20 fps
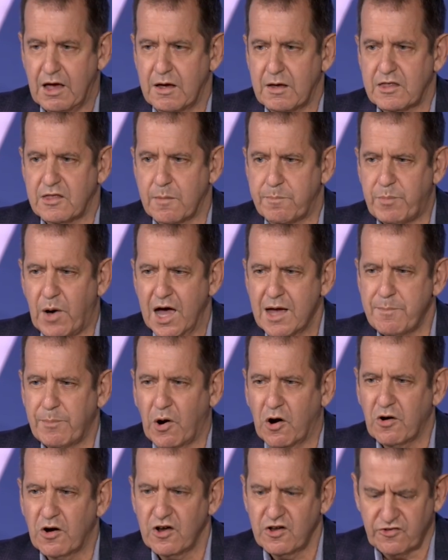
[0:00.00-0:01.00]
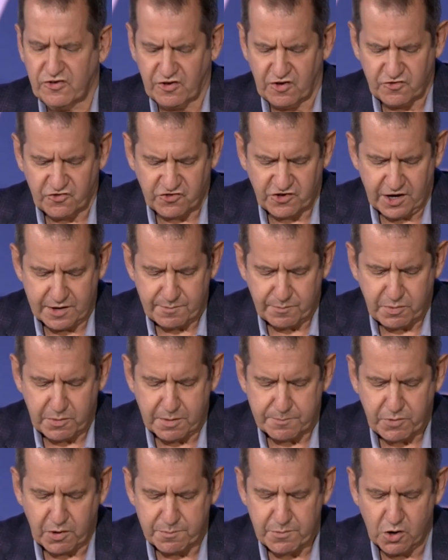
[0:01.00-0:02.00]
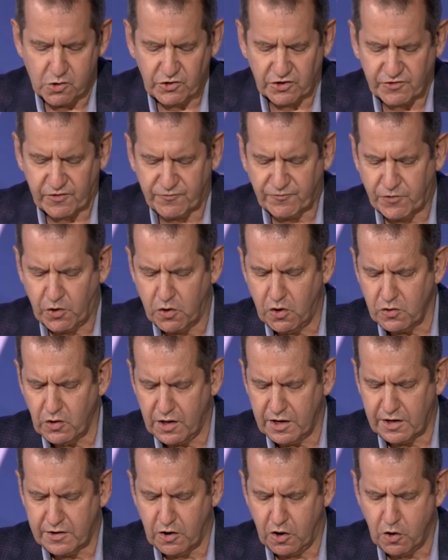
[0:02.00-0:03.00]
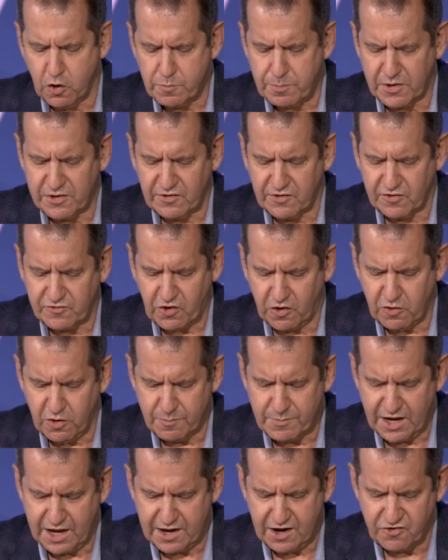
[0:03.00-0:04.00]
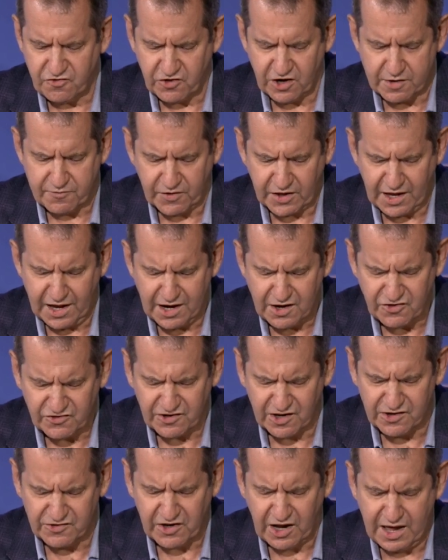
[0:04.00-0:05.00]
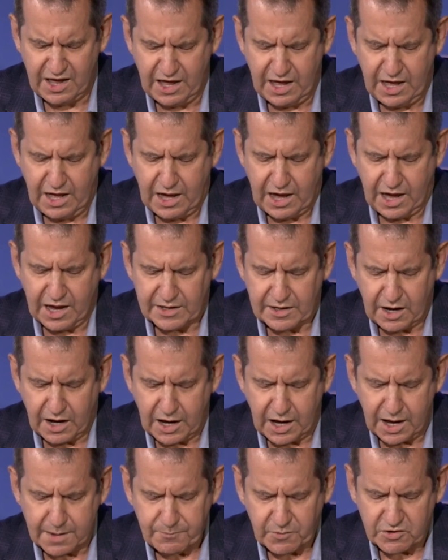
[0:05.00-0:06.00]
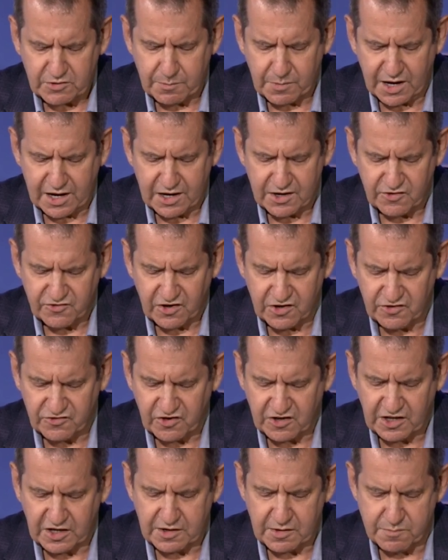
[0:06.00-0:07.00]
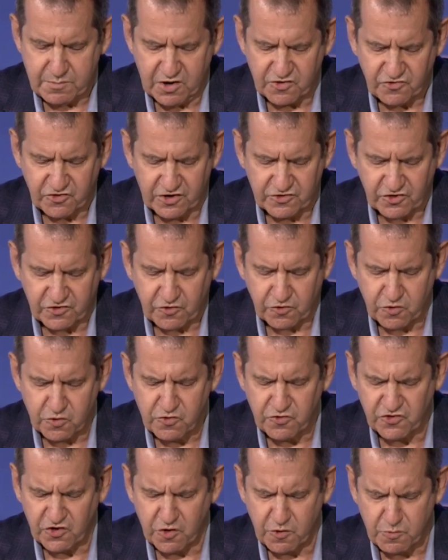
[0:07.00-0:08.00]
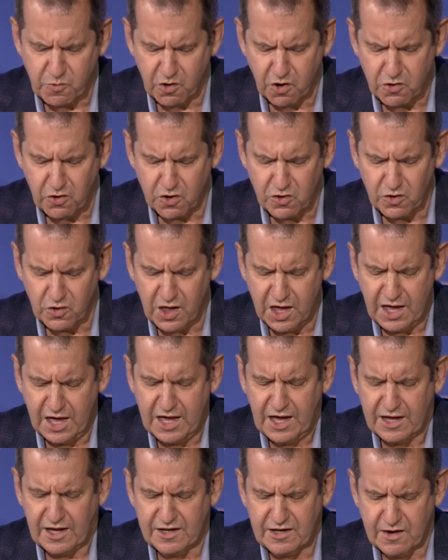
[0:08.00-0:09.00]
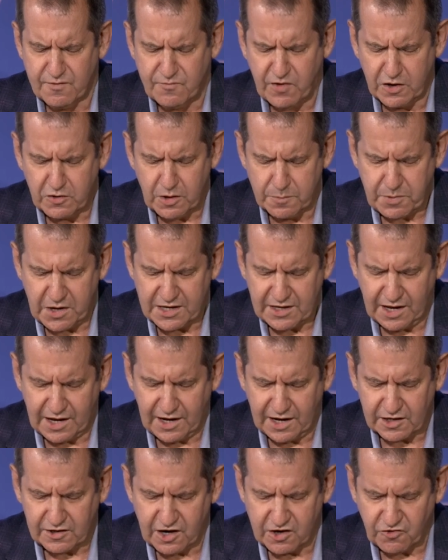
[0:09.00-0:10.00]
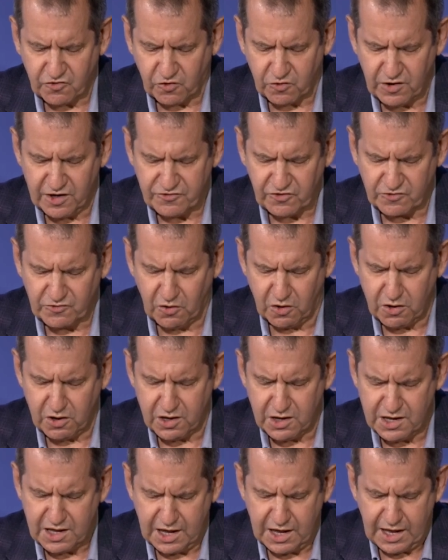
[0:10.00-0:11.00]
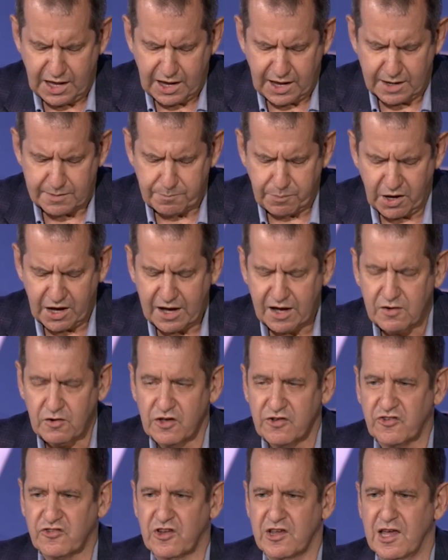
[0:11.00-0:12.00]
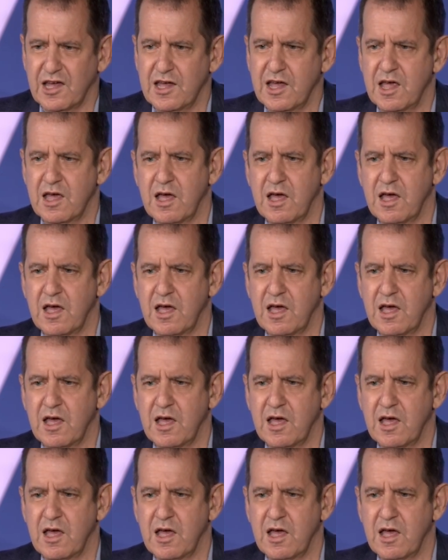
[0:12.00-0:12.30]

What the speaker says: The bipartisanship promotes full and open determination of cases and optimizes the Commission's crucial role in developing antitrust law and policy.